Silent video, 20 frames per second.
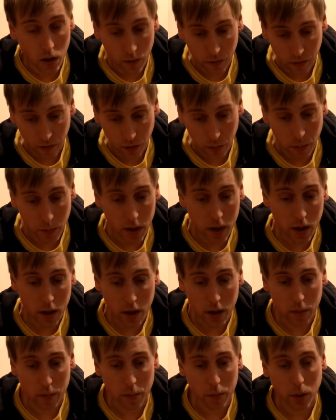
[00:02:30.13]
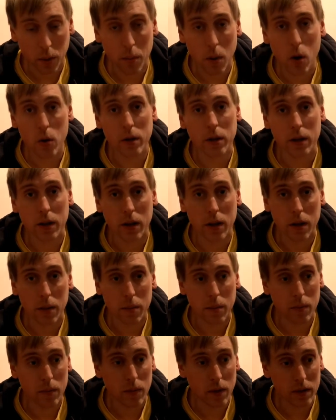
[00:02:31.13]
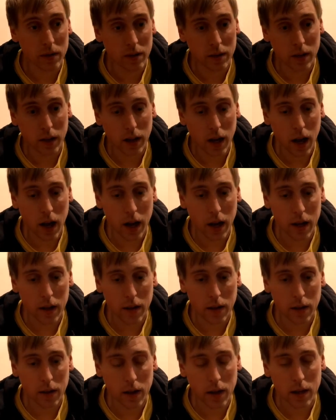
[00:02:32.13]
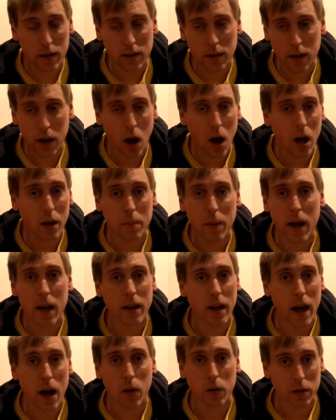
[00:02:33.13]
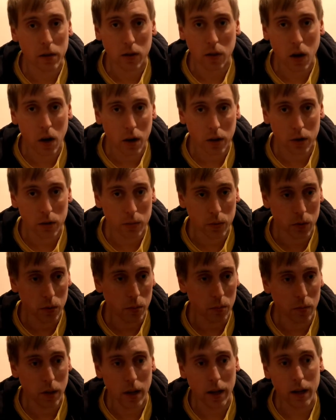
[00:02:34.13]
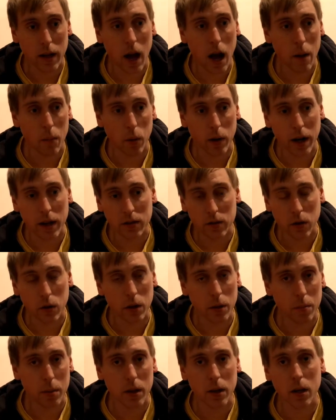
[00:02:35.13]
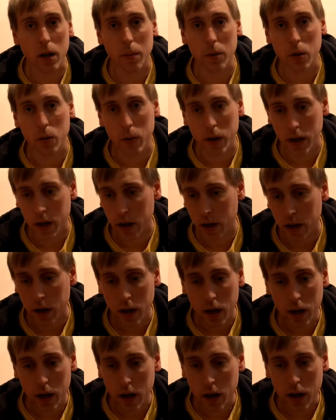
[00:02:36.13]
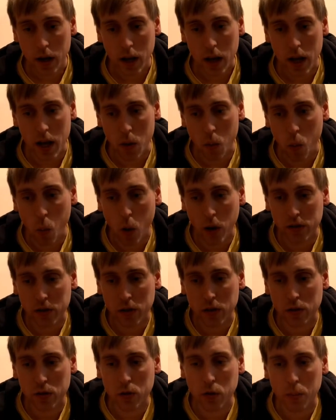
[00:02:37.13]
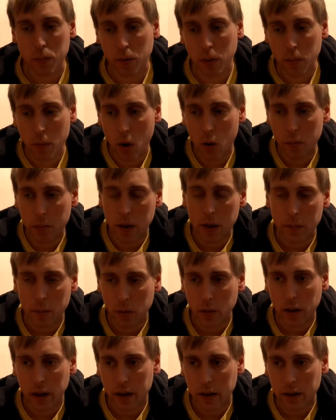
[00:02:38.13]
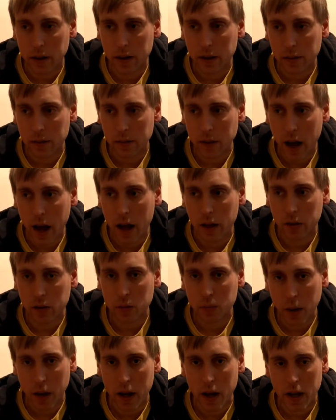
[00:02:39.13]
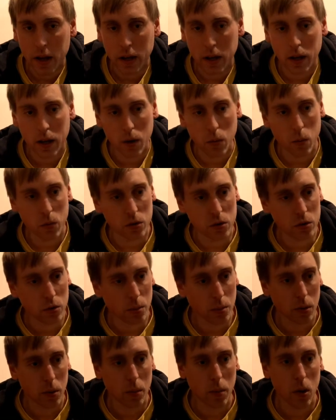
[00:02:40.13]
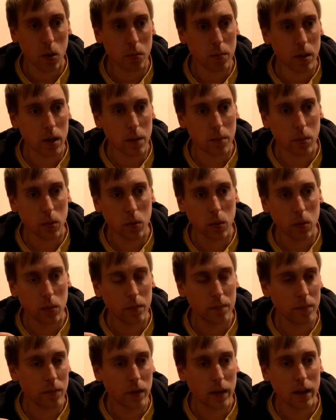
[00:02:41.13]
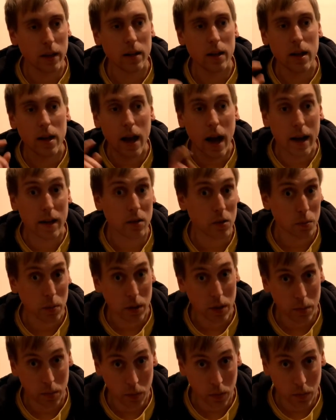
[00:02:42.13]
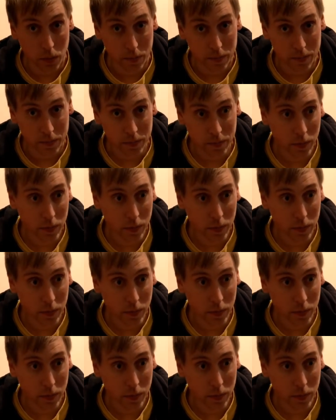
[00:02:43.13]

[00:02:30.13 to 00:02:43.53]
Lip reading: for me, promoting him, this is a guy, he's the odd man out in the locker room. Like, when I started PWE, it wasn't to promote people like Alex Payne. It was to promote people, like, nice people,